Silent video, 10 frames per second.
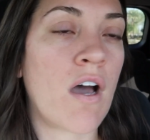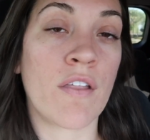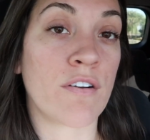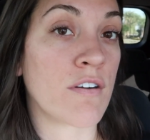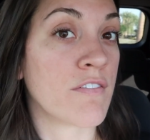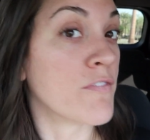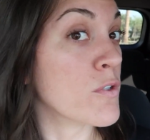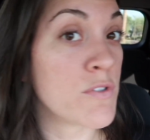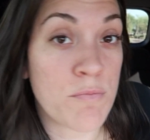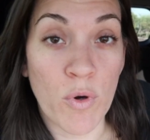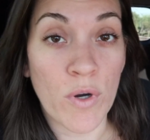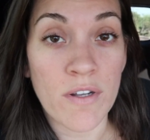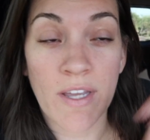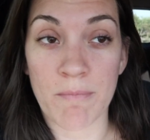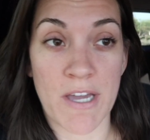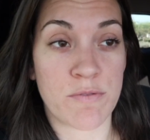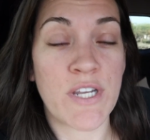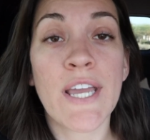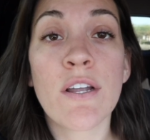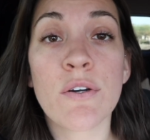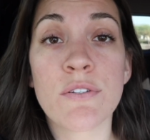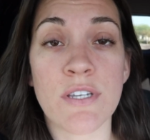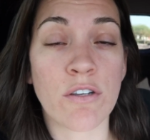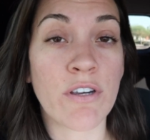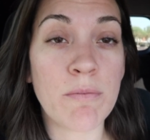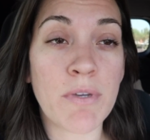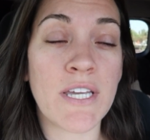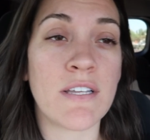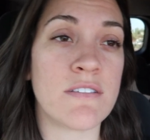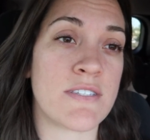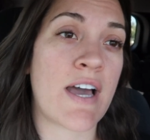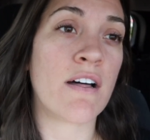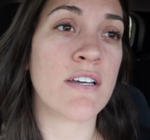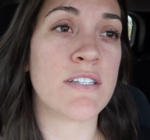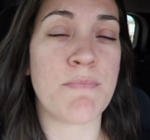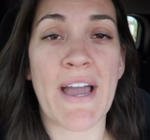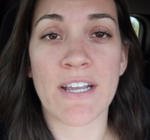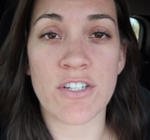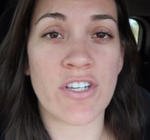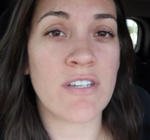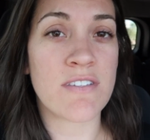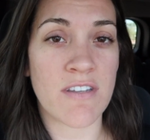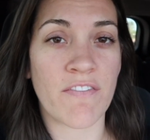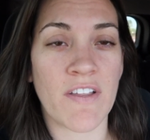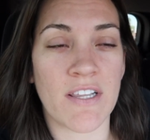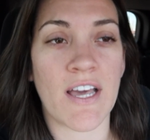other foods more like mashed potatoes and green beans, salads, mac and cheese, stuff like